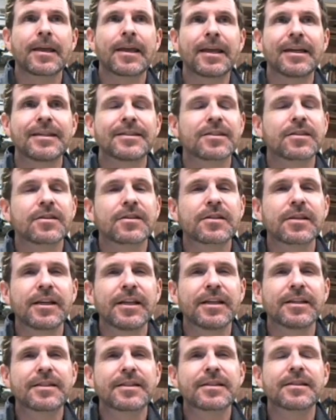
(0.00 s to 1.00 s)

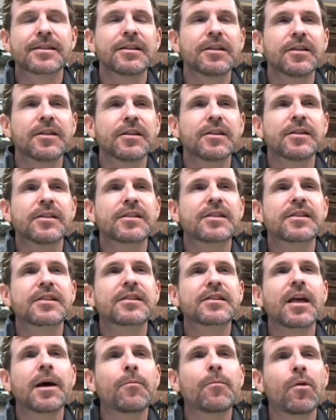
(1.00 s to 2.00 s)
it's
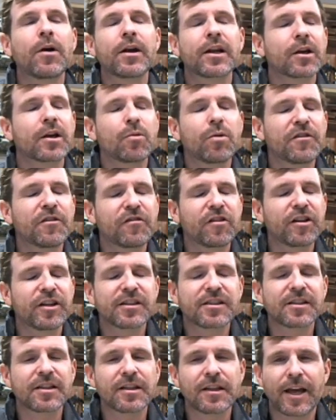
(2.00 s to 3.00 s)
somewhat
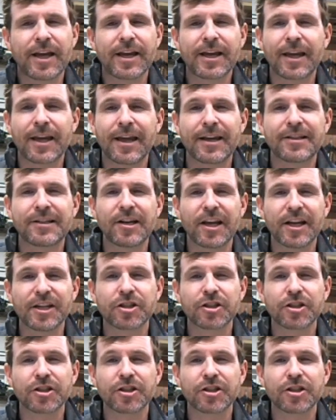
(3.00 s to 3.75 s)
equivalent to like a